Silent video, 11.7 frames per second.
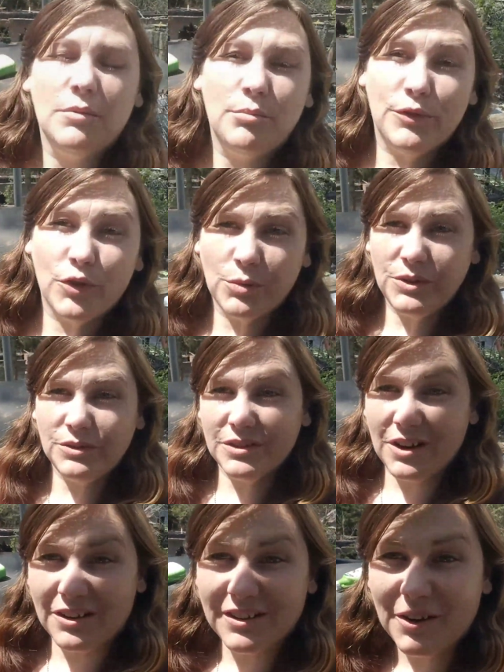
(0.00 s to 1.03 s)
Before we do the
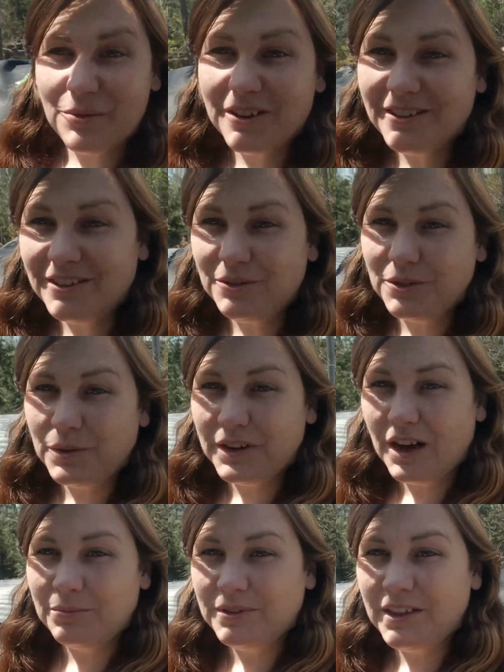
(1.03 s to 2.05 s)
garden, I wanted to do a quick
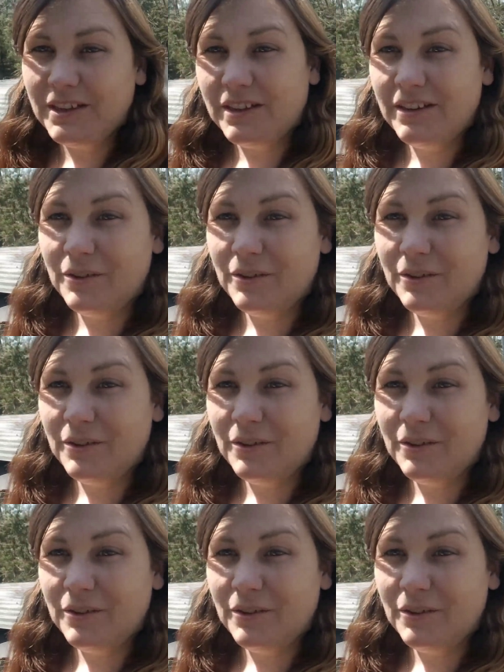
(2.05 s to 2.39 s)
update.